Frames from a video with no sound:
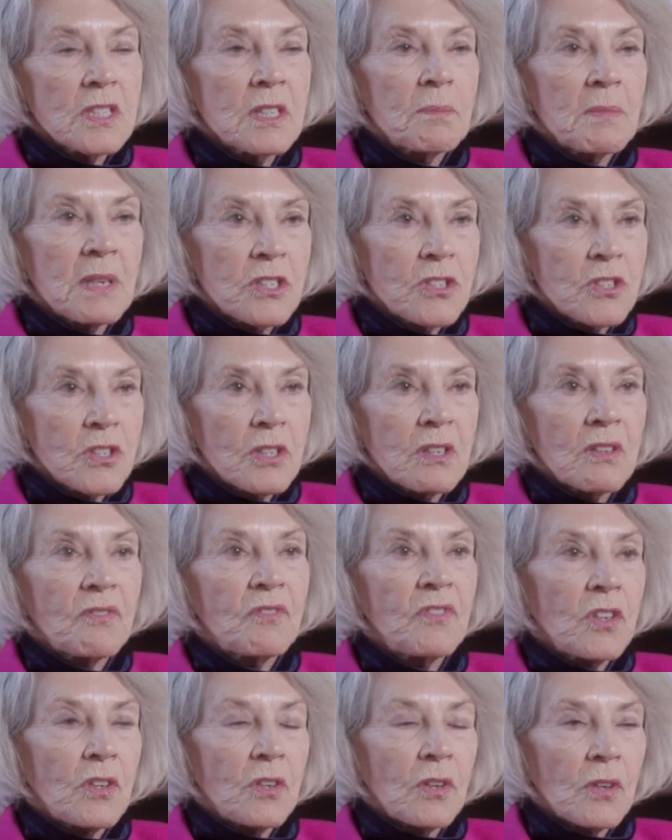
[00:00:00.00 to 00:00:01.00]
to mention a
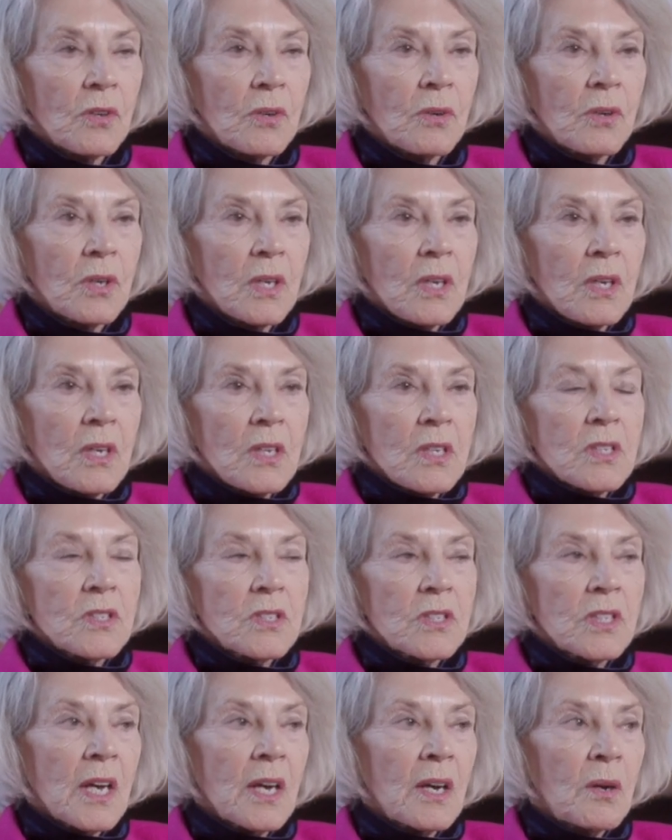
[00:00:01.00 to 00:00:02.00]
few.
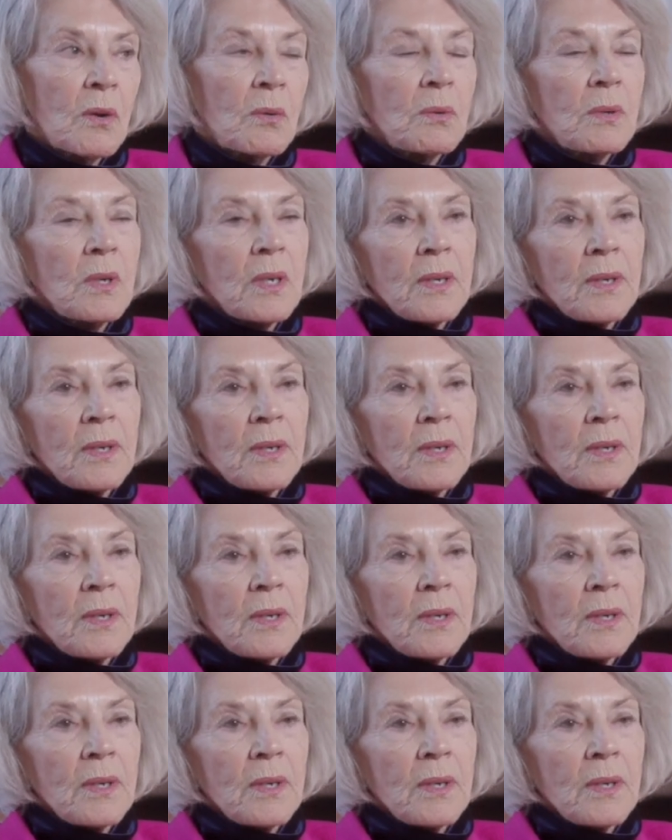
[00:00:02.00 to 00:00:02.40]
So